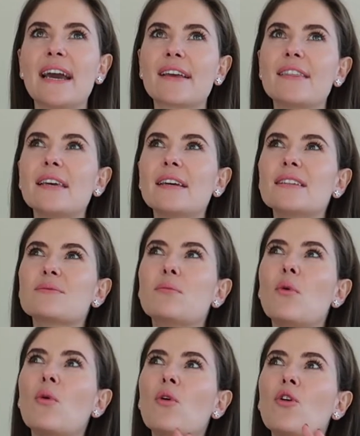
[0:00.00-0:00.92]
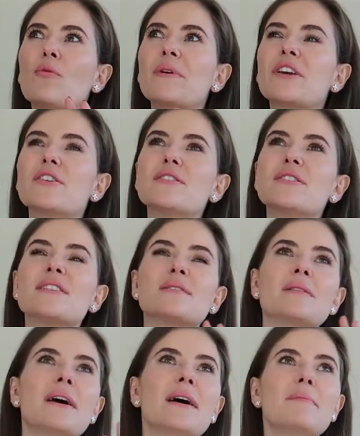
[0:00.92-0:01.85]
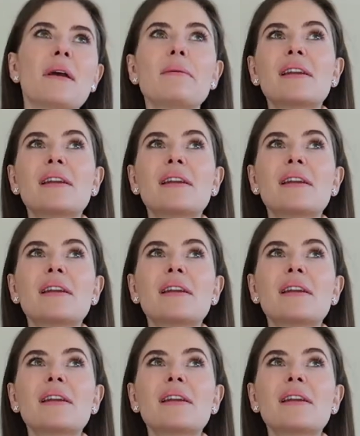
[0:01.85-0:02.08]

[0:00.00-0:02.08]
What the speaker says: I think it's more because it's maybe